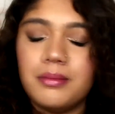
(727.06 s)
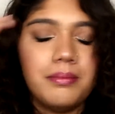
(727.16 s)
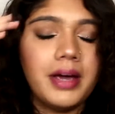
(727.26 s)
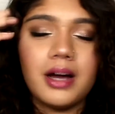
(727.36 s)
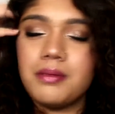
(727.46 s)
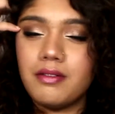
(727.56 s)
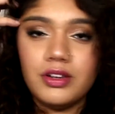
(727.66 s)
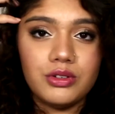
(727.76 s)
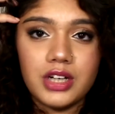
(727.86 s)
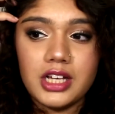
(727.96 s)
Makeup
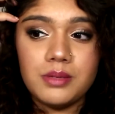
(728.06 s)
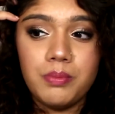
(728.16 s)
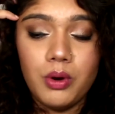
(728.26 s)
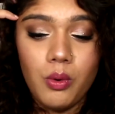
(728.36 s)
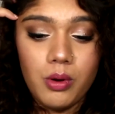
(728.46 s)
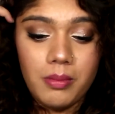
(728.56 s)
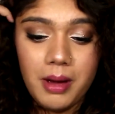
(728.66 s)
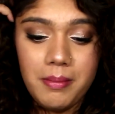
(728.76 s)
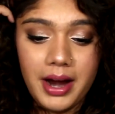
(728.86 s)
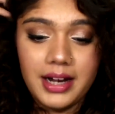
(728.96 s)
Revolution has blown
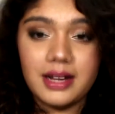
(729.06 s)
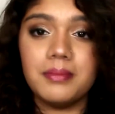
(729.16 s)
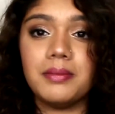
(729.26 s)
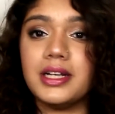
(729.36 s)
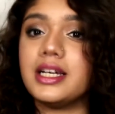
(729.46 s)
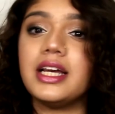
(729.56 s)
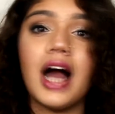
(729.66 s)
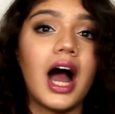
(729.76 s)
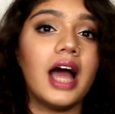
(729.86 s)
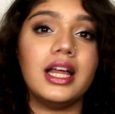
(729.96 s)
my mind
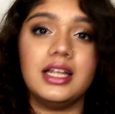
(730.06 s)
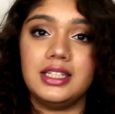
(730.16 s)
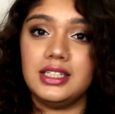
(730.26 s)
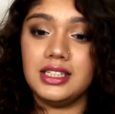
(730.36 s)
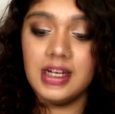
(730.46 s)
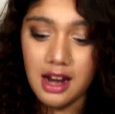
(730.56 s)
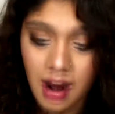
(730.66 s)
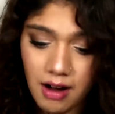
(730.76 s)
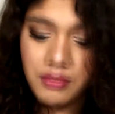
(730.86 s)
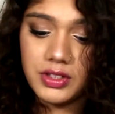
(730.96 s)
completely. I
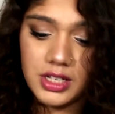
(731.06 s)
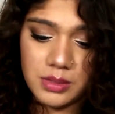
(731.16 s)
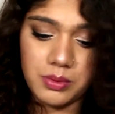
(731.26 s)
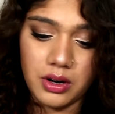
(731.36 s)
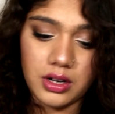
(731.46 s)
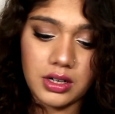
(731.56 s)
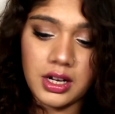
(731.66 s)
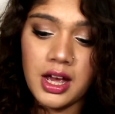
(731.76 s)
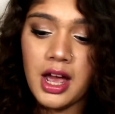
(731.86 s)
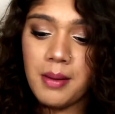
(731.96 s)
love this
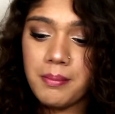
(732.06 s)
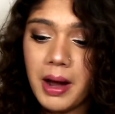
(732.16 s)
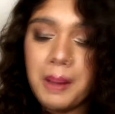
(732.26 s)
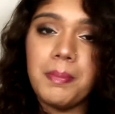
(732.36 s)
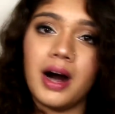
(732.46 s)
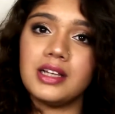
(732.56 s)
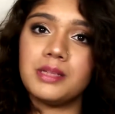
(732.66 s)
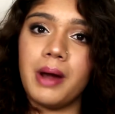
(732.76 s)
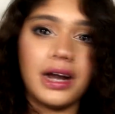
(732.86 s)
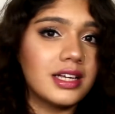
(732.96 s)
product. My
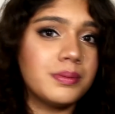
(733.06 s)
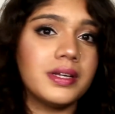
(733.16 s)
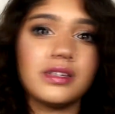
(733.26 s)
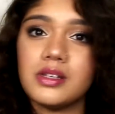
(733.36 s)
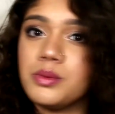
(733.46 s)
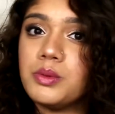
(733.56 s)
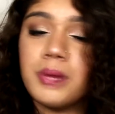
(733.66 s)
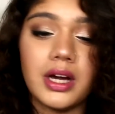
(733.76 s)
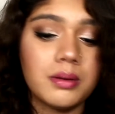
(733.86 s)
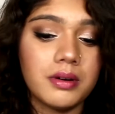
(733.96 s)
past bad experiences with
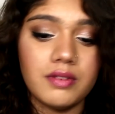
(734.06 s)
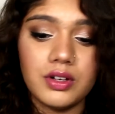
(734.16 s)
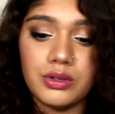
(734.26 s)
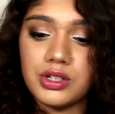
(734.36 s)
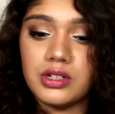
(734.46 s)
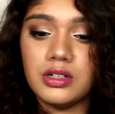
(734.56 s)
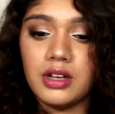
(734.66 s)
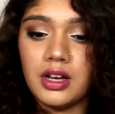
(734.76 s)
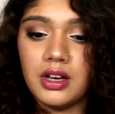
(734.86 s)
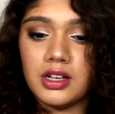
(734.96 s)
Makeup Revolution,
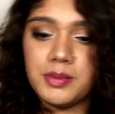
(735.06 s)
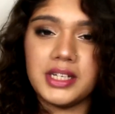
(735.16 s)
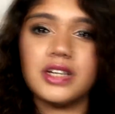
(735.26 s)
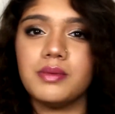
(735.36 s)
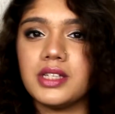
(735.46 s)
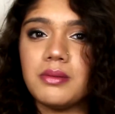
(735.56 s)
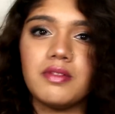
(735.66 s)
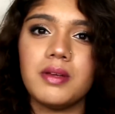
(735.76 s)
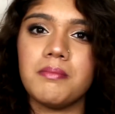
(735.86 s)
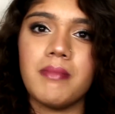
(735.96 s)
especially with some
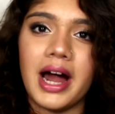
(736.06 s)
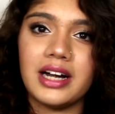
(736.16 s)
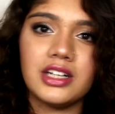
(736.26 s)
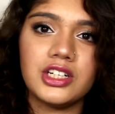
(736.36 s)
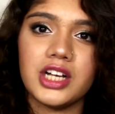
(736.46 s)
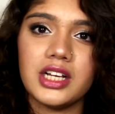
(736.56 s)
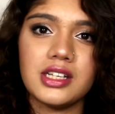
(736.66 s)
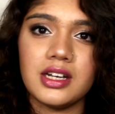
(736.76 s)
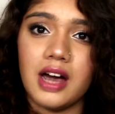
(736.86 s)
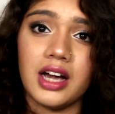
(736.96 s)
of the matte shades
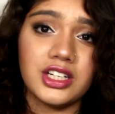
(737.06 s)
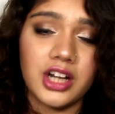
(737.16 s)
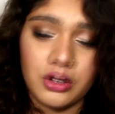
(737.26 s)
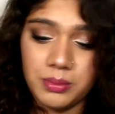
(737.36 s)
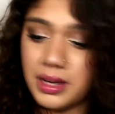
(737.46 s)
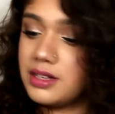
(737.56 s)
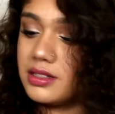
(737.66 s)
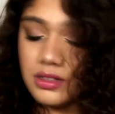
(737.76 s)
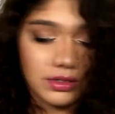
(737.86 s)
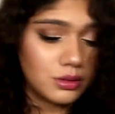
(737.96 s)
in eyeshadow
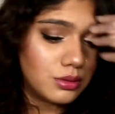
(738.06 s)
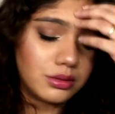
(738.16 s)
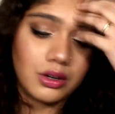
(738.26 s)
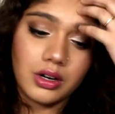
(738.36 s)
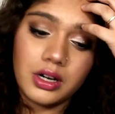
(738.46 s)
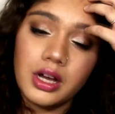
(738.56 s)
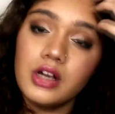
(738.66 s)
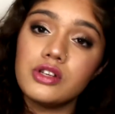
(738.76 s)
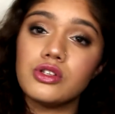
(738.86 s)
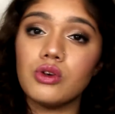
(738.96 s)
palettes, oh god,
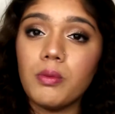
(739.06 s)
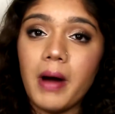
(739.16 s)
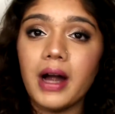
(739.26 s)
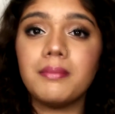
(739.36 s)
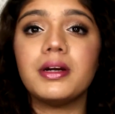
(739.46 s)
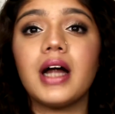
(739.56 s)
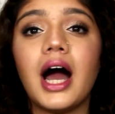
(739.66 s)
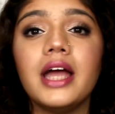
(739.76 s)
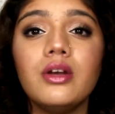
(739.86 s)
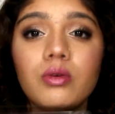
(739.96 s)
so bad. But
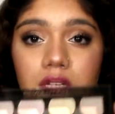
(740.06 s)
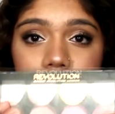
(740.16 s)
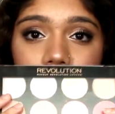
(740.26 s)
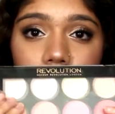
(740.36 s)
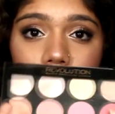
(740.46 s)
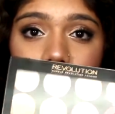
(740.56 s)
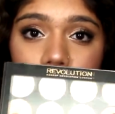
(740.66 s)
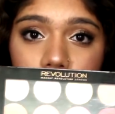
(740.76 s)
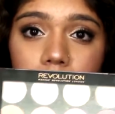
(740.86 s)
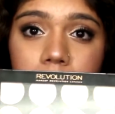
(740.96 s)
I know that they know
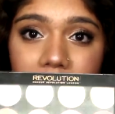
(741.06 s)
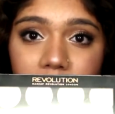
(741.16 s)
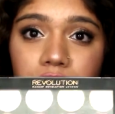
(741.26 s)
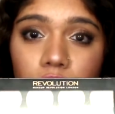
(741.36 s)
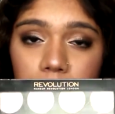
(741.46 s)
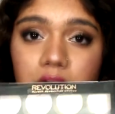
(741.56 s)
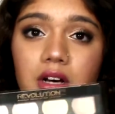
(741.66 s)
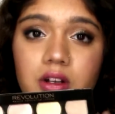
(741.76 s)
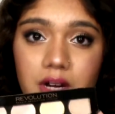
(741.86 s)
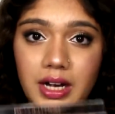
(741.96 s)
how to do a matte
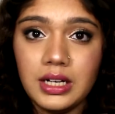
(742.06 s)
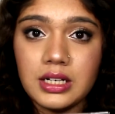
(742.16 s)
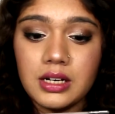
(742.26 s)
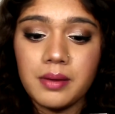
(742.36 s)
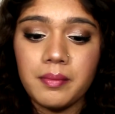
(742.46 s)
formula right,